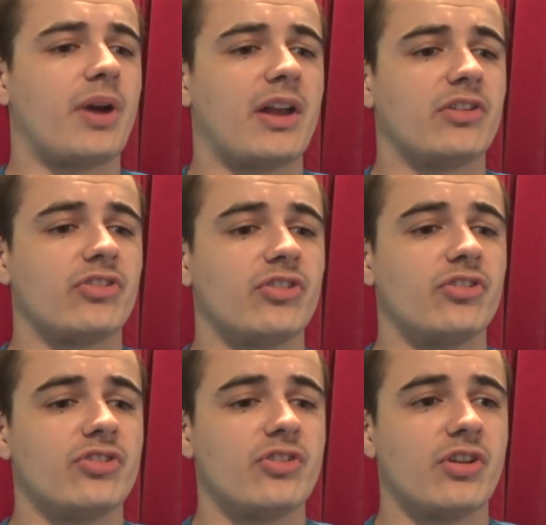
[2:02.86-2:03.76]
brands that,
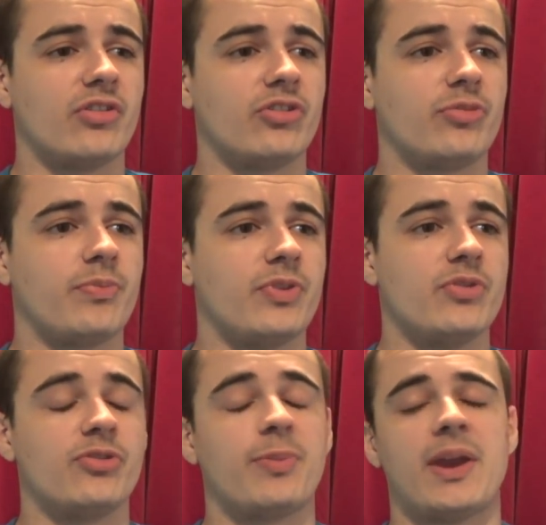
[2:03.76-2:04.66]
you know,
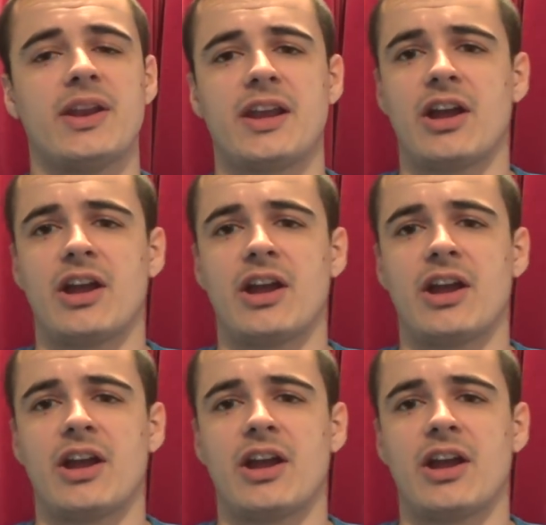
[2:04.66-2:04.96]
you spend nearly